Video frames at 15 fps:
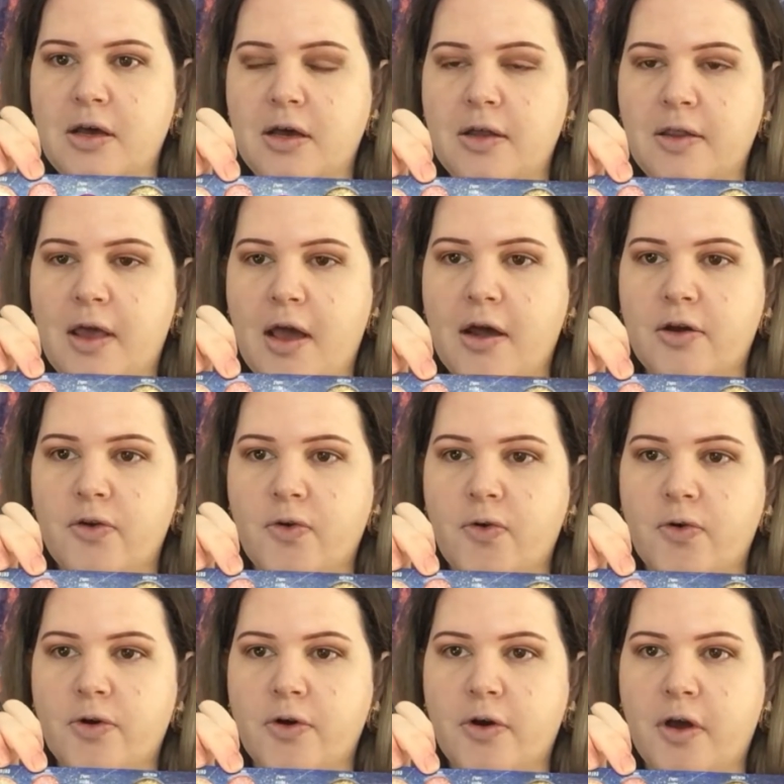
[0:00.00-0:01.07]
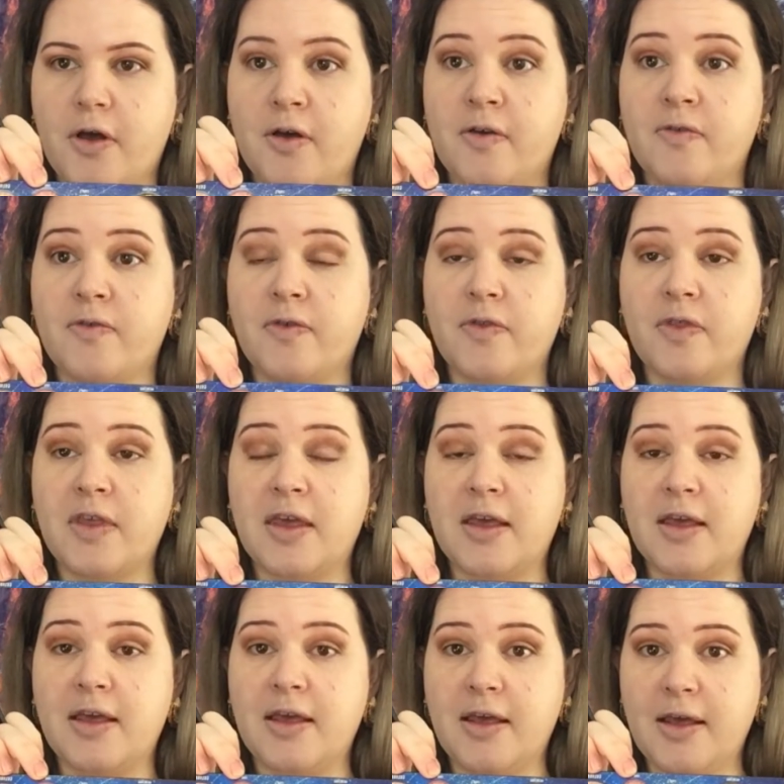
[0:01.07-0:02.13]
on the outer corner of the